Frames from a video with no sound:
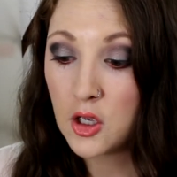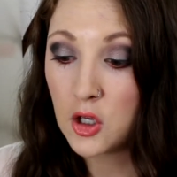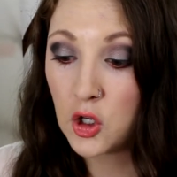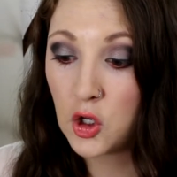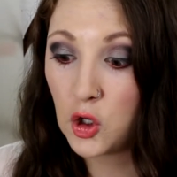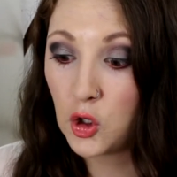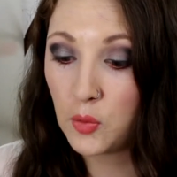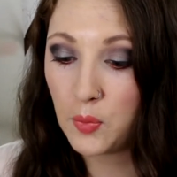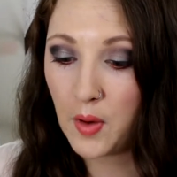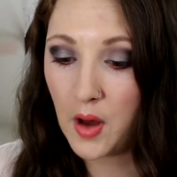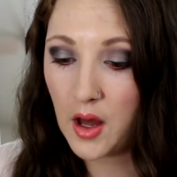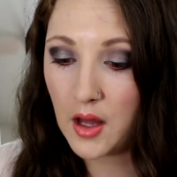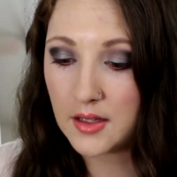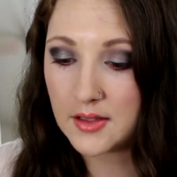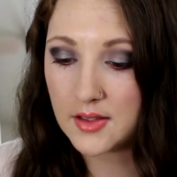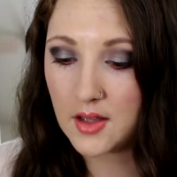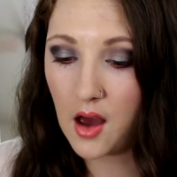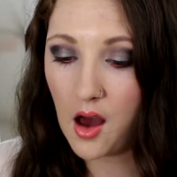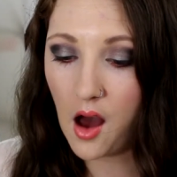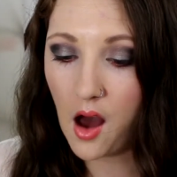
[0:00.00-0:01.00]

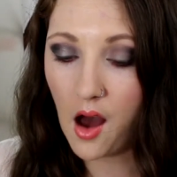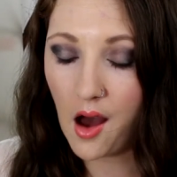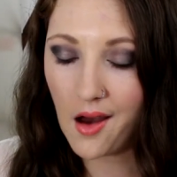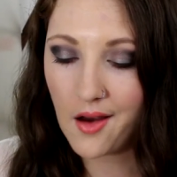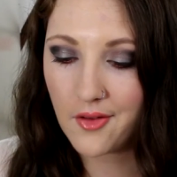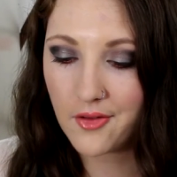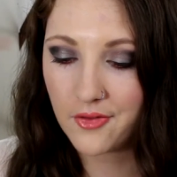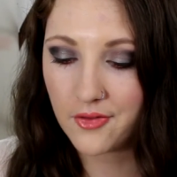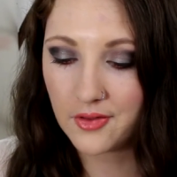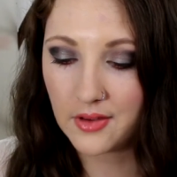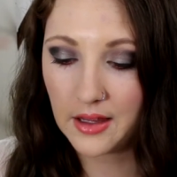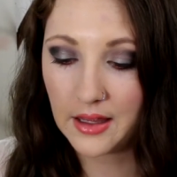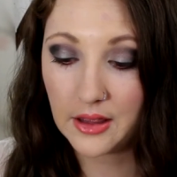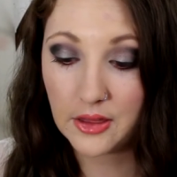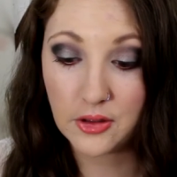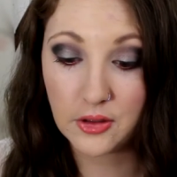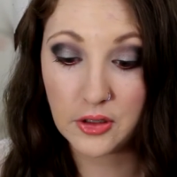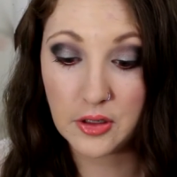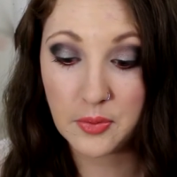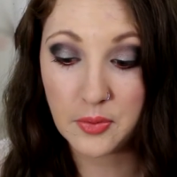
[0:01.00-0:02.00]
coupons off,
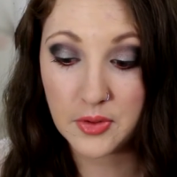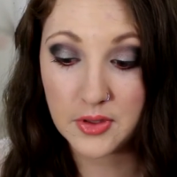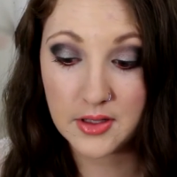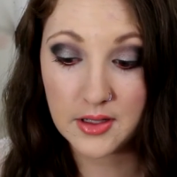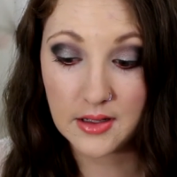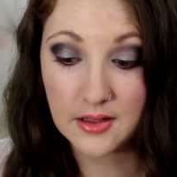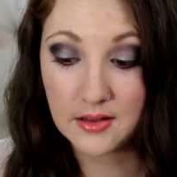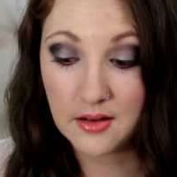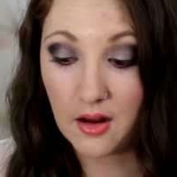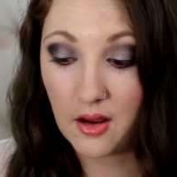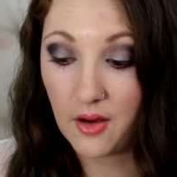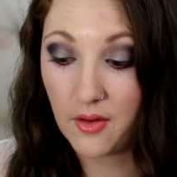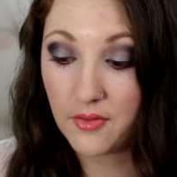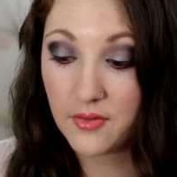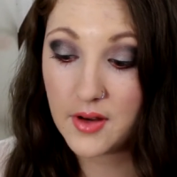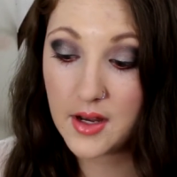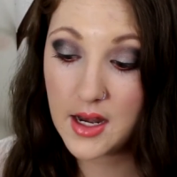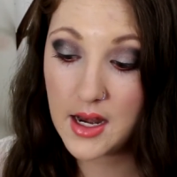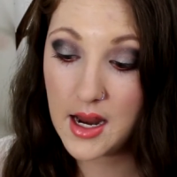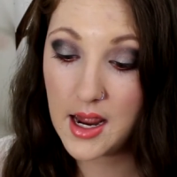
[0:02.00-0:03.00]
like thirty percent off
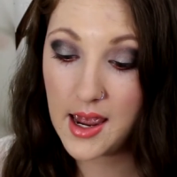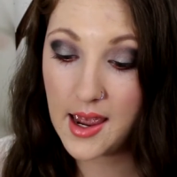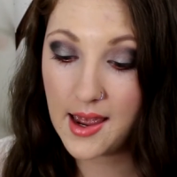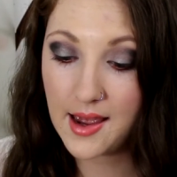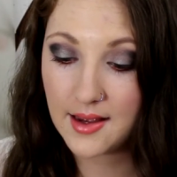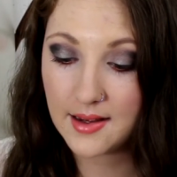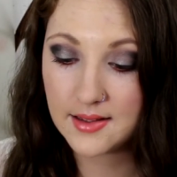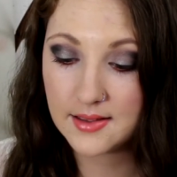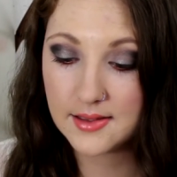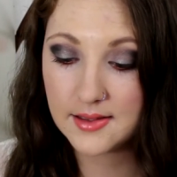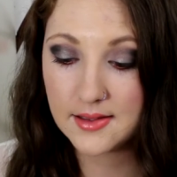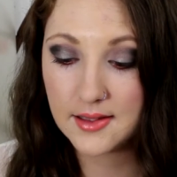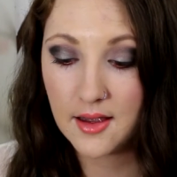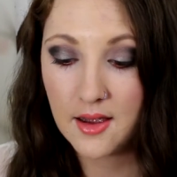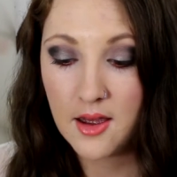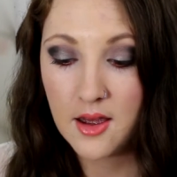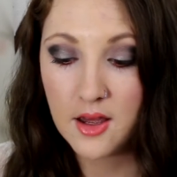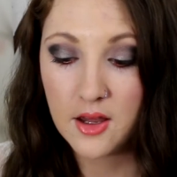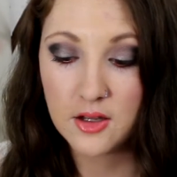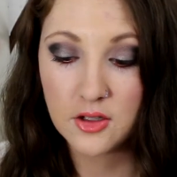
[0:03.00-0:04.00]
NYX,
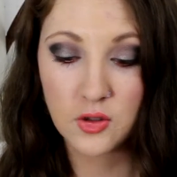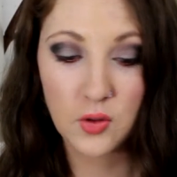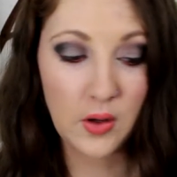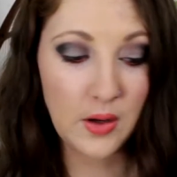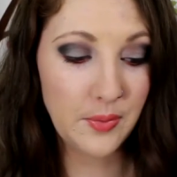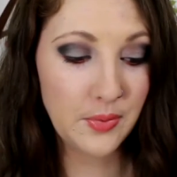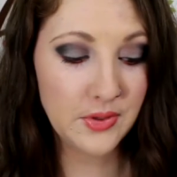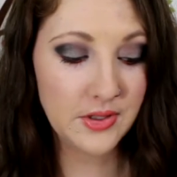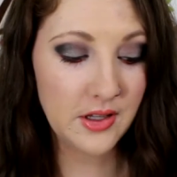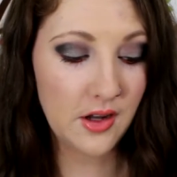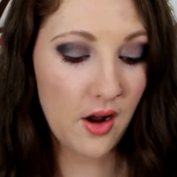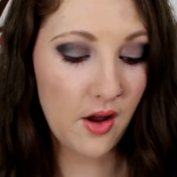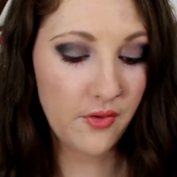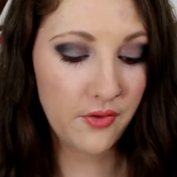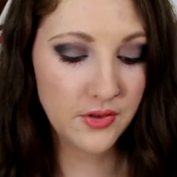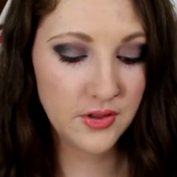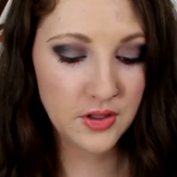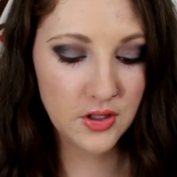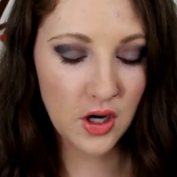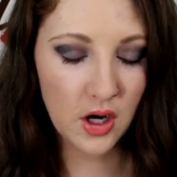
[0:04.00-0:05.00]
twenty percent
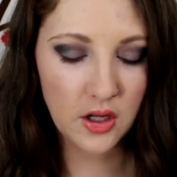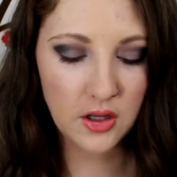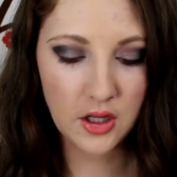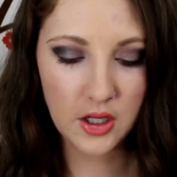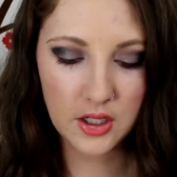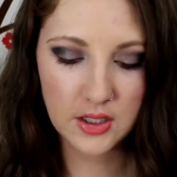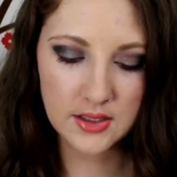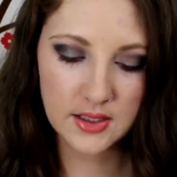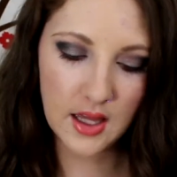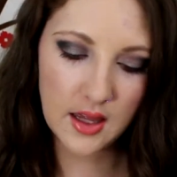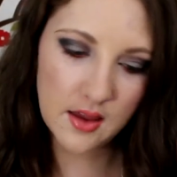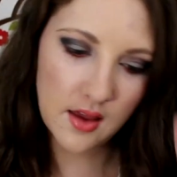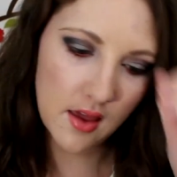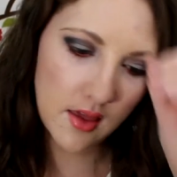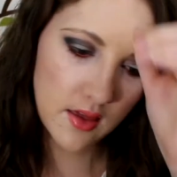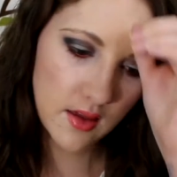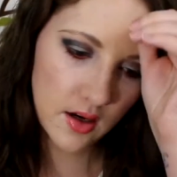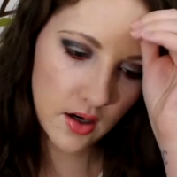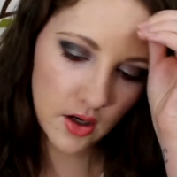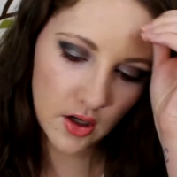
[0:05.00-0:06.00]
off Starlooks, and
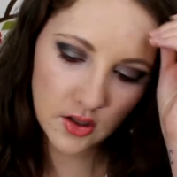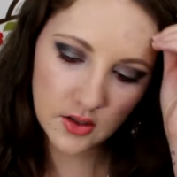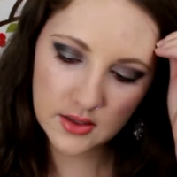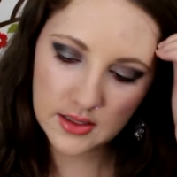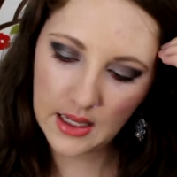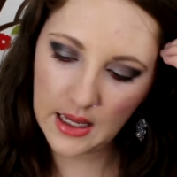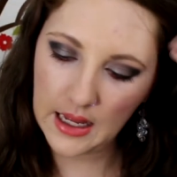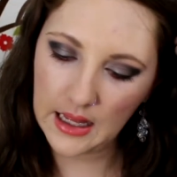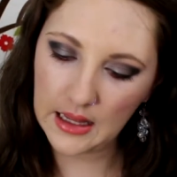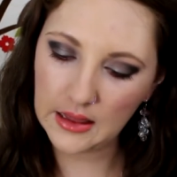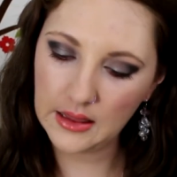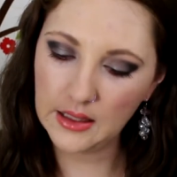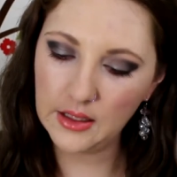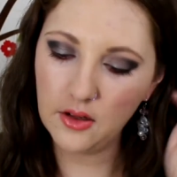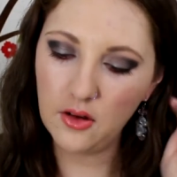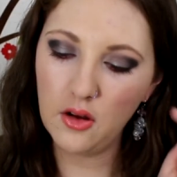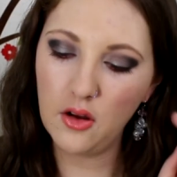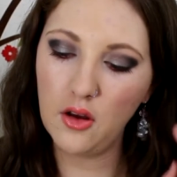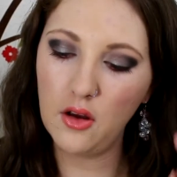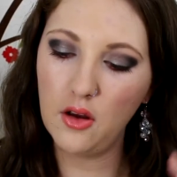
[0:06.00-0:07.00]
then there's a
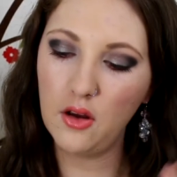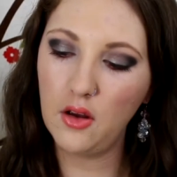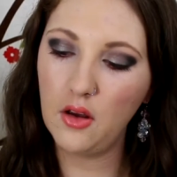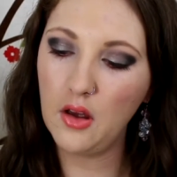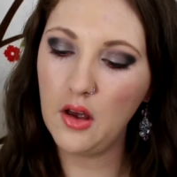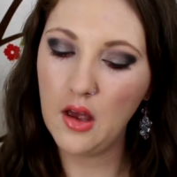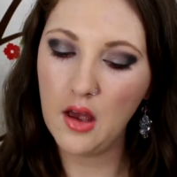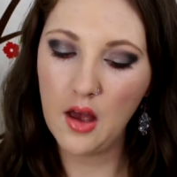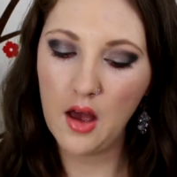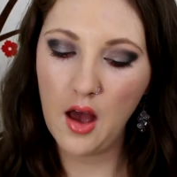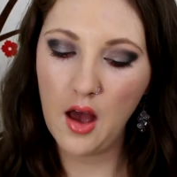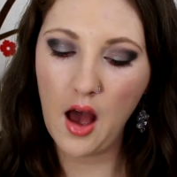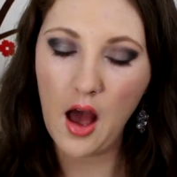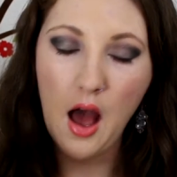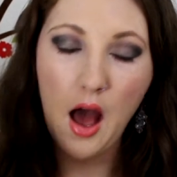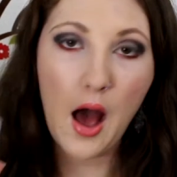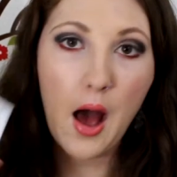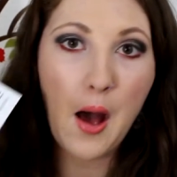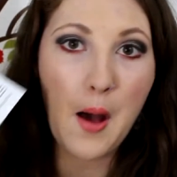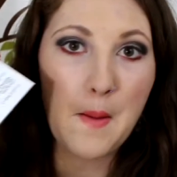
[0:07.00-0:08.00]
little
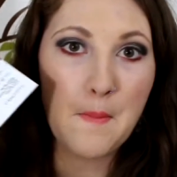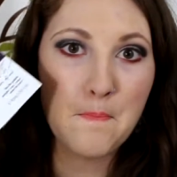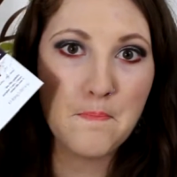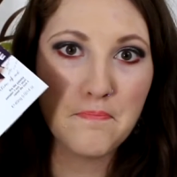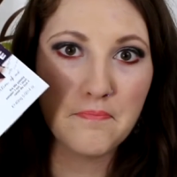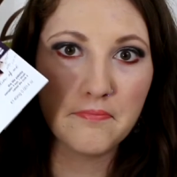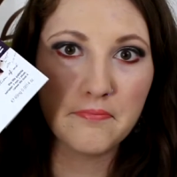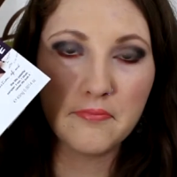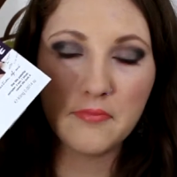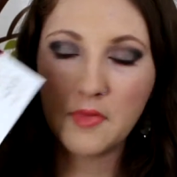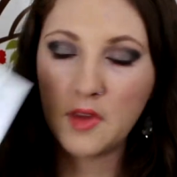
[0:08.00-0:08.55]
um,